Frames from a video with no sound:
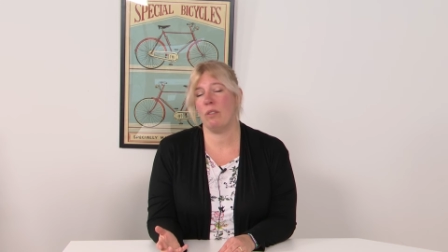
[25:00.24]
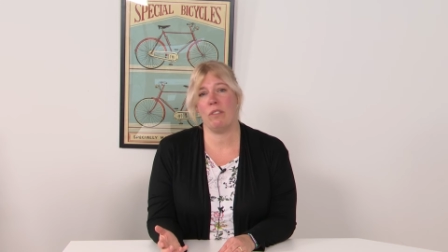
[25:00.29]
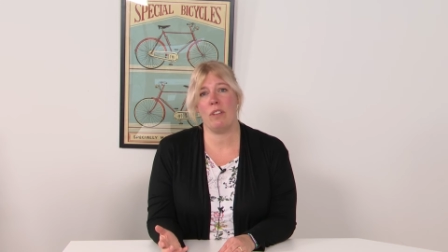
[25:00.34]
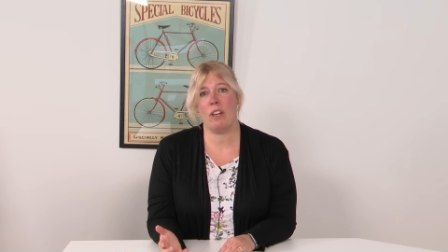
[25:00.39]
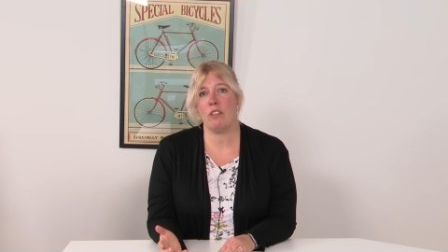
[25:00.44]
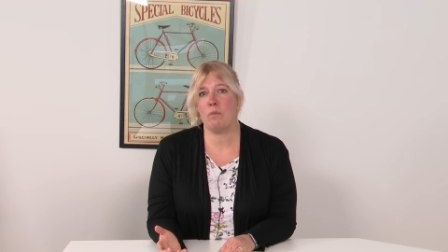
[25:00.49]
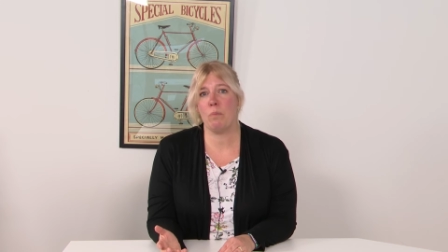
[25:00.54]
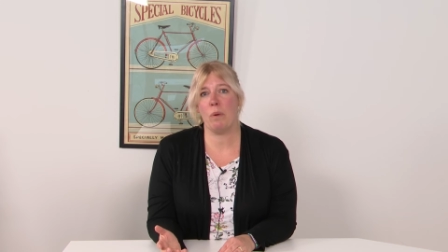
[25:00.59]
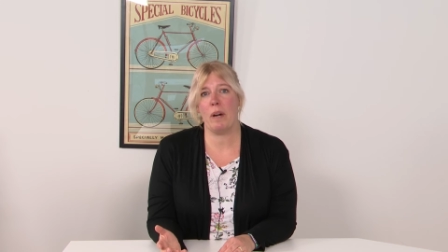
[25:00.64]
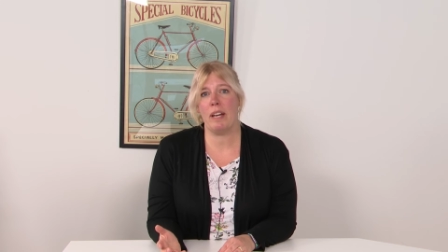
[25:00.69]

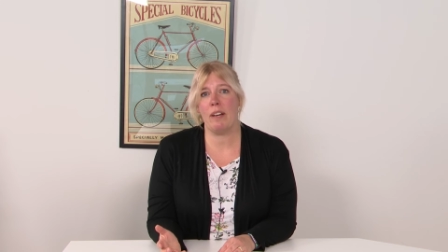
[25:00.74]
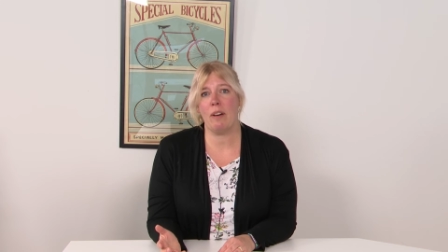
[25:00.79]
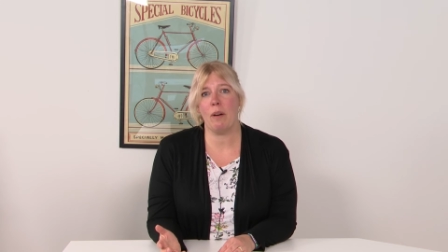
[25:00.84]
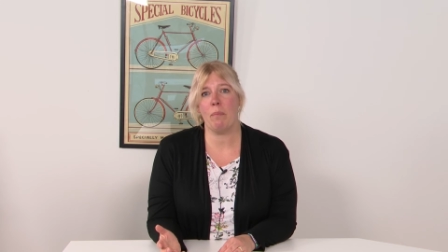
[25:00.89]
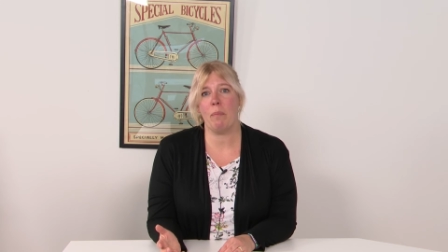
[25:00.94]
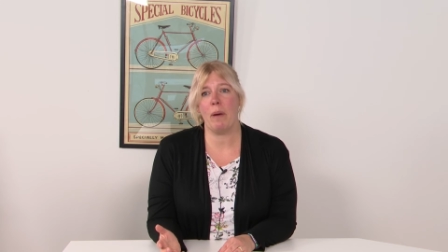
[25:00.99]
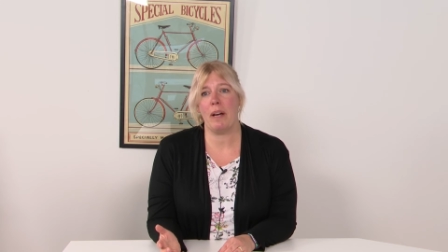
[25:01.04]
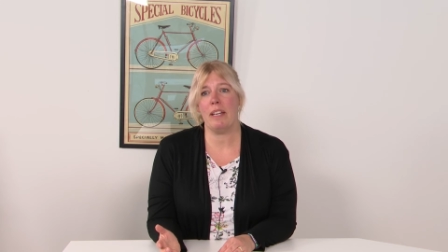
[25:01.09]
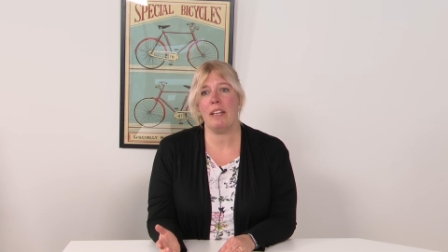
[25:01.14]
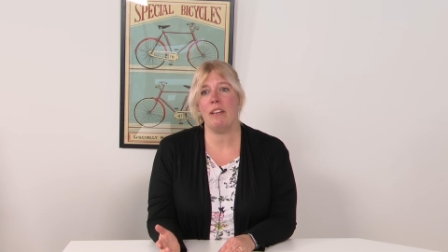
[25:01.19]
does break
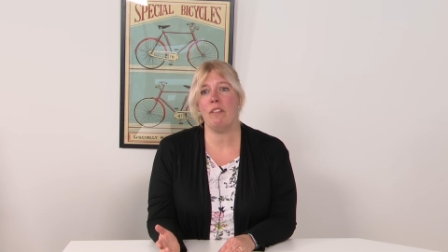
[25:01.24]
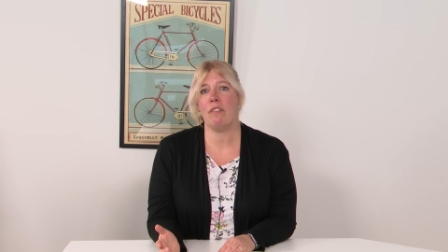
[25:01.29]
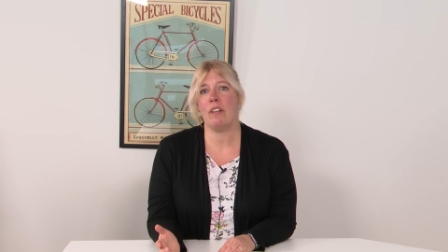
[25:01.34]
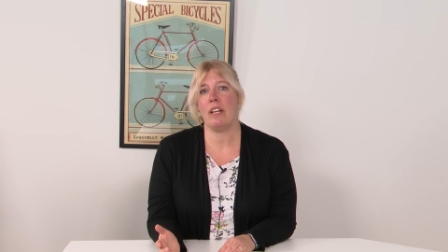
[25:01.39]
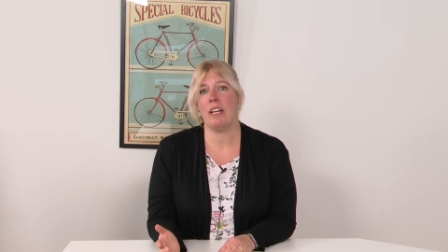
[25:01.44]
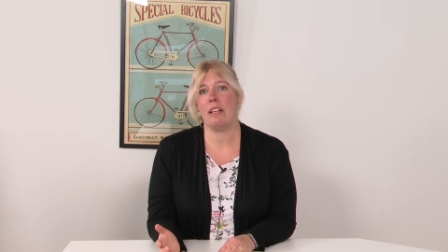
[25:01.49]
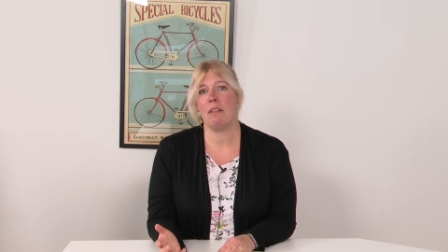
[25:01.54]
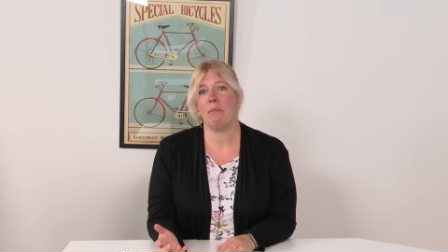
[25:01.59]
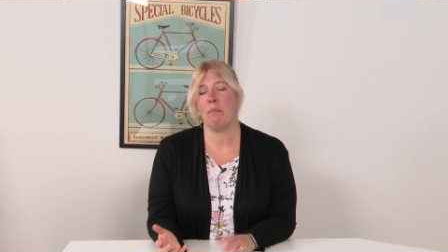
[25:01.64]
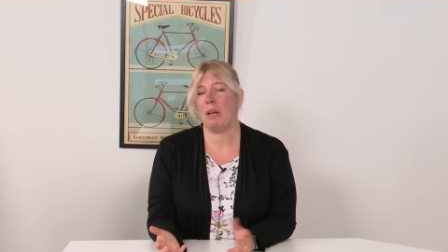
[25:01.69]
up my
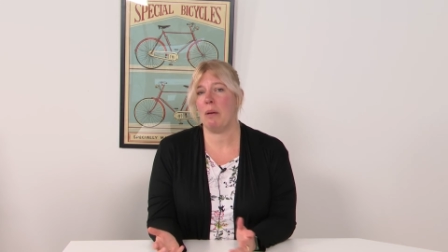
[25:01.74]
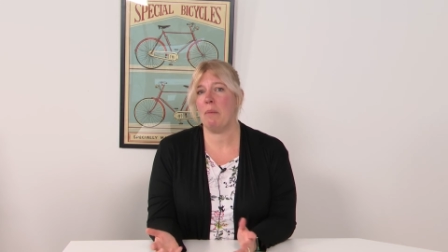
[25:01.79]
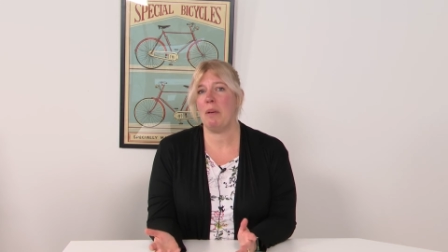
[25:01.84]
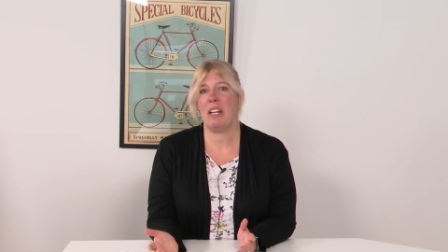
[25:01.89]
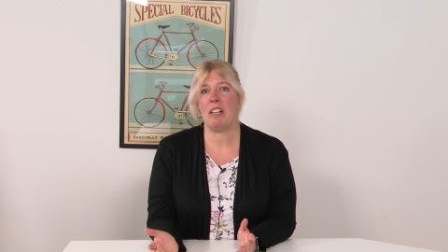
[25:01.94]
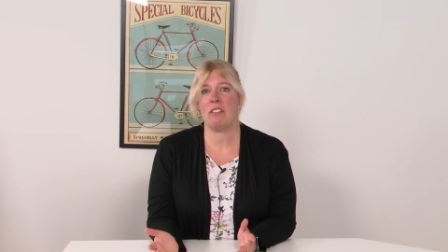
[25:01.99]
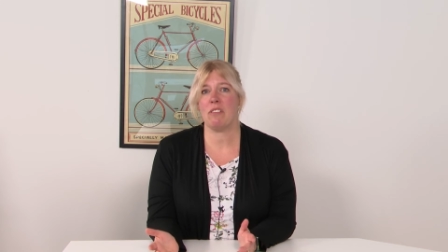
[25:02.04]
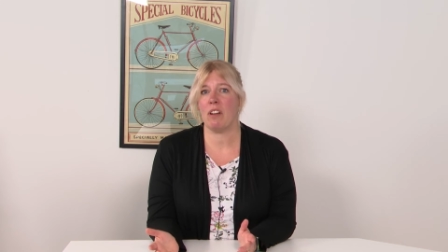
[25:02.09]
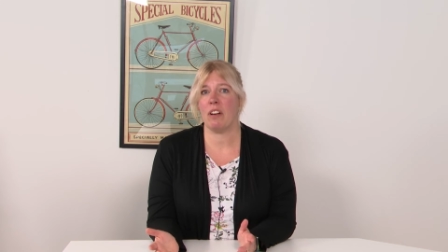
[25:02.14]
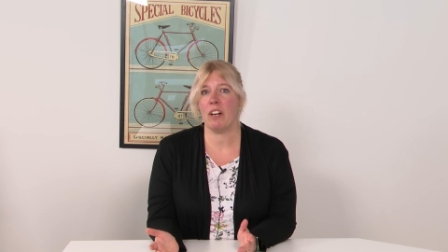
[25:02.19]
evening. Maybe
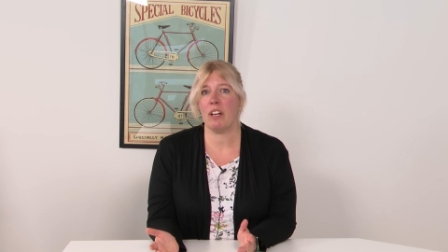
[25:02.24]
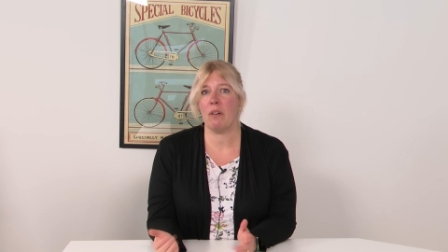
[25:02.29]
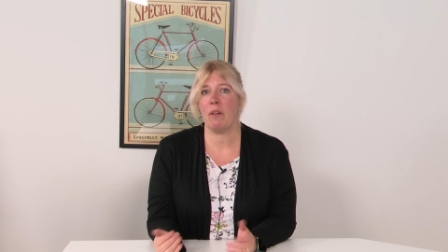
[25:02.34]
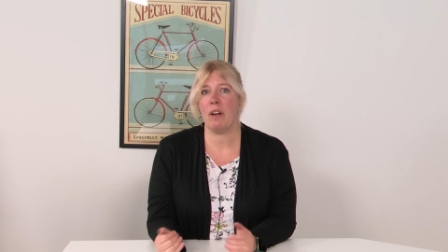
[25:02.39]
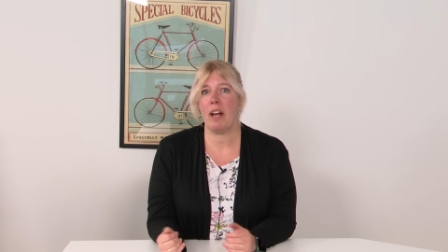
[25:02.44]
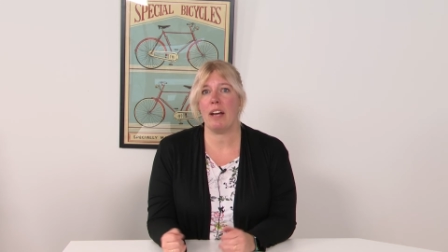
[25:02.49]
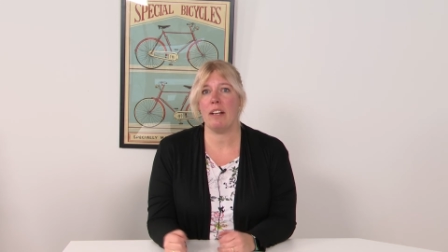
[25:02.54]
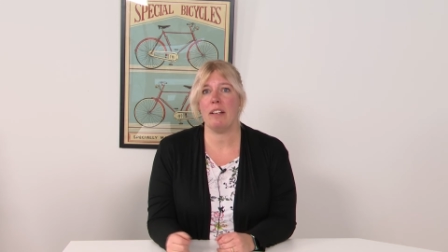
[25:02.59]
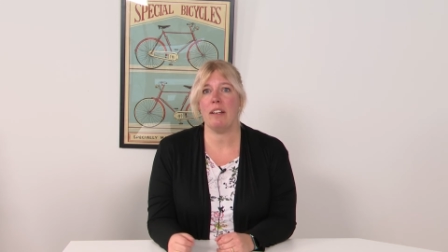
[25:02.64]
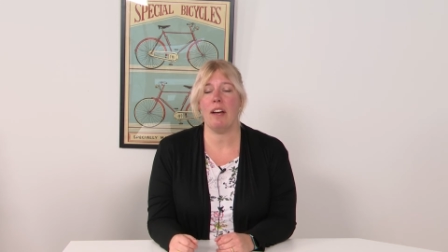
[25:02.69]
that's not a
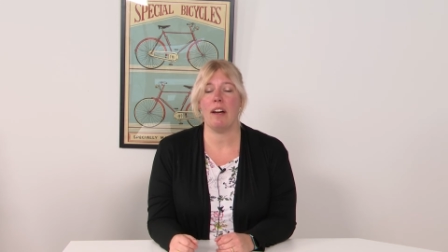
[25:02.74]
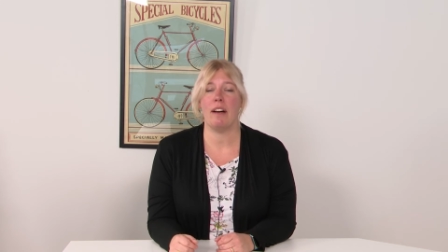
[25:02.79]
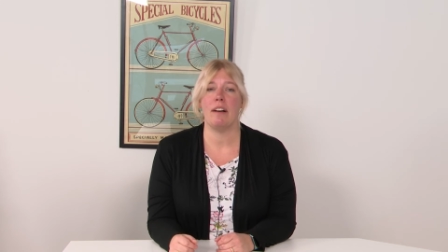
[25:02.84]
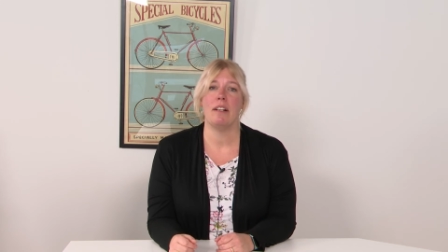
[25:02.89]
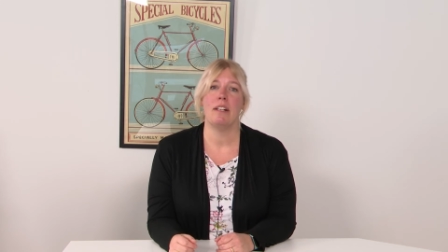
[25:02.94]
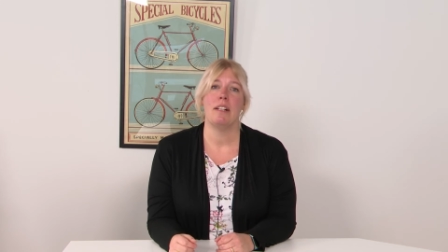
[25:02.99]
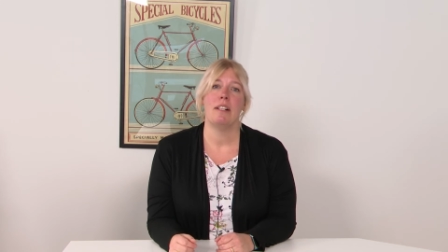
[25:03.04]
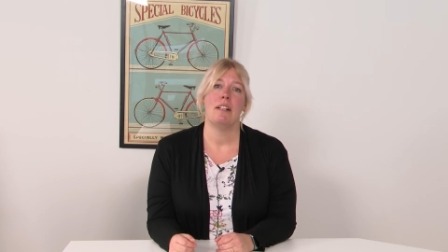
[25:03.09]
good idea.